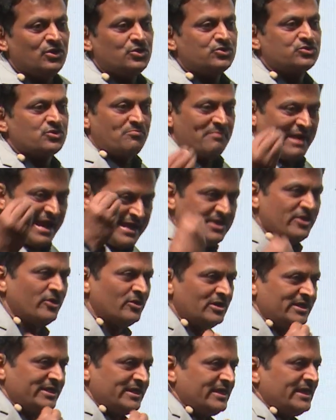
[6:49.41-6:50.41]
So
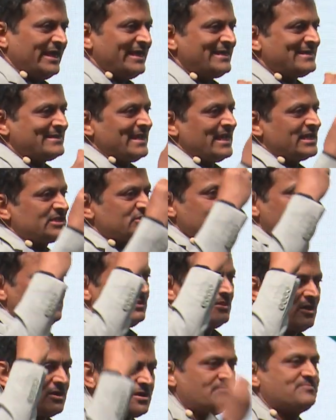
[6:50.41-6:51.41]
manually it takes a
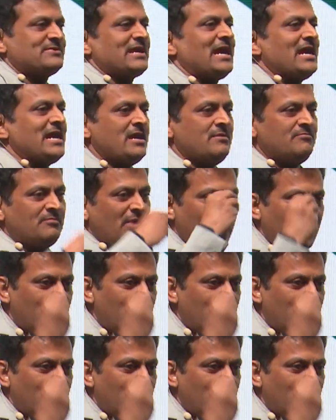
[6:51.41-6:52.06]
lot of time,